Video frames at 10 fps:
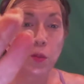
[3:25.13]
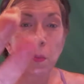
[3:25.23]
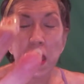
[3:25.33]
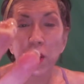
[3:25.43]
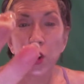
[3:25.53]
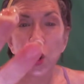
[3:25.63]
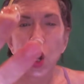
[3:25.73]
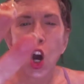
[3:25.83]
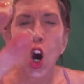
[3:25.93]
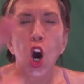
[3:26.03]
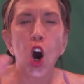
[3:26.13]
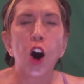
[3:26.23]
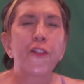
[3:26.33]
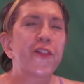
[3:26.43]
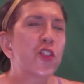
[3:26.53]
Mender
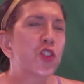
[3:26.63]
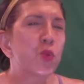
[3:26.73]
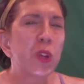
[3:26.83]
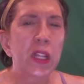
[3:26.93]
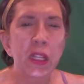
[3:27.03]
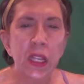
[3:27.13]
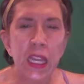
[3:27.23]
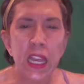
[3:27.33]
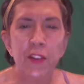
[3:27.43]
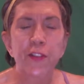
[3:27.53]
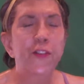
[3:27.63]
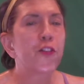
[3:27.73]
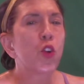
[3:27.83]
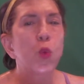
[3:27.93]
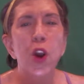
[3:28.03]
offers relief
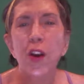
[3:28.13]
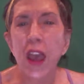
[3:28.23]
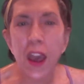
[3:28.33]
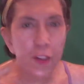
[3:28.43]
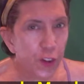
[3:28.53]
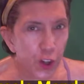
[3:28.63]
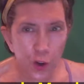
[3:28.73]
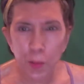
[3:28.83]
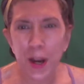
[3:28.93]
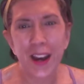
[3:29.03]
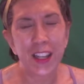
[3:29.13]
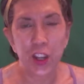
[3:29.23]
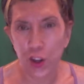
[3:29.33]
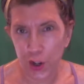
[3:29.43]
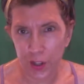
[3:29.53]
for wherever your body
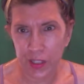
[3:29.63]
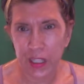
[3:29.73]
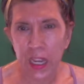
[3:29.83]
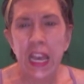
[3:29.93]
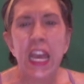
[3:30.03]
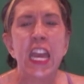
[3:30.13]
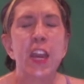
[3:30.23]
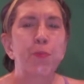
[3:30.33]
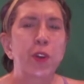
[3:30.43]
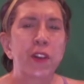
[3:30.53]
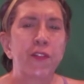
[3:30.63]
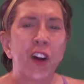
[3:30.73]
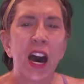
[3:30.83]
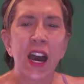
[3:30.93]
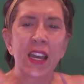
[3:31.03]
hurts. It
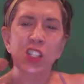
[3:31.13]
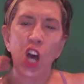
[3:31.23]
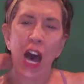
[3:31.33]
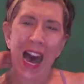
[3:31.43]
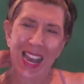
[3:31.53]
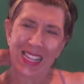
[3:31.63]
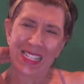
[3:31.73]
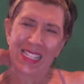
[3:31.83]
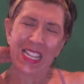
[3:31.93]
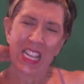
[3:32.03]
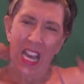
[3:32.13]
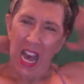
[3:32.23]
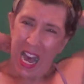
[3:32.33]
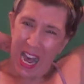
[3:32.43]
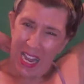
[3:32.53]
provides icy
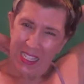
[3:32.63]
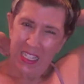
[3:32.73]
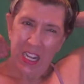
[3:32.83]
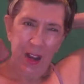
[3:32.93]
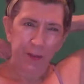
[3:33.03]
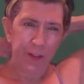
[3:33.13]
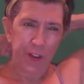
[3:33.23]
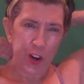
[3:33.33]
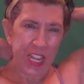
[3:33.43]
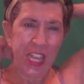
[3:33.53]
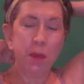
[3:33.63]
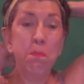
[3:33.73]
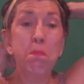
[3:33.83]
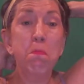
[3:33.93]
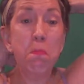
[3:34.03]
hot comfort
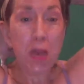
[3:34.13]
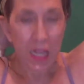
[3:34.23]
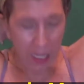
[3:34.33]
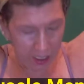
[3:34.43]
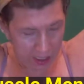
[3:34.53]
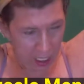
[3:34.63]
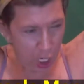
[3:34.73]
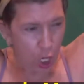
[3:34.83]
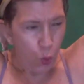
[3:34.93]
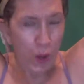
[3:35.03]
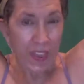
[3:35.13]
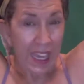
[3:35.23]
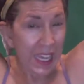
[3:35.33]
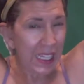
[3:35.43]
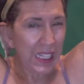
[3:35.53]
in minutes with
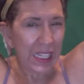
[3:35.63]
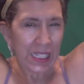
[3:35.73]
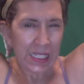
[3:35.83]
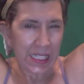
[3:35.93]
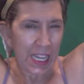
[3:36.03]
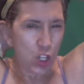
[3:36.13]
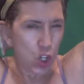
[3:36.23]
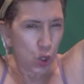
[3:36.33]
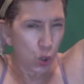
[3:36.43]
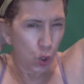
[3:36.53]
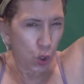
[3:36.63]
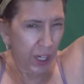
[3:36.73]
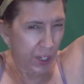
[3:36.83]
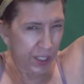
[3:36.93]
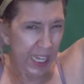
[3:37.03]
healing essential
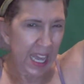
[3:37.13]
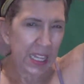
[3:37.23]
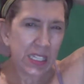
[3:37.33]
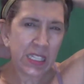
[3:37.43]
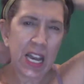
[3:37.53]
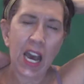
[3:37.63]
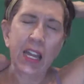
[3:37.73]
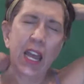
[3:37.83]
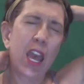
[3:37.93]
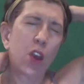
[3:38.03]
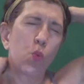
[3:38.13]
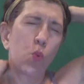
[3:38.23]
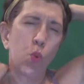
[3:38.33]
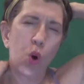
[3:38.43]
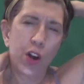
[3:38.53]
oils, and it's got a
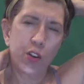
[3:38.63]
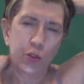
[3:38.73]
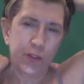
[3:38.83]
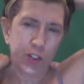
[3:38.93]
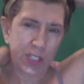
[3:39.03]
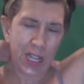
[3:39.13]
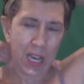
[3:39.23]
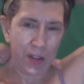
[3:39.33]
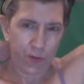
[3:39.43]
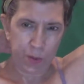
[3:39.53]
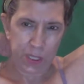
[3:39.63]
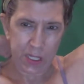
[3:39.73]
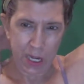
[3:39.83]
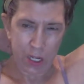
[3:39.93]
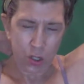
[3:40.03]
wonderful slide for
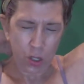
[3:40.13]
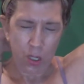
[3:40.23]
massage.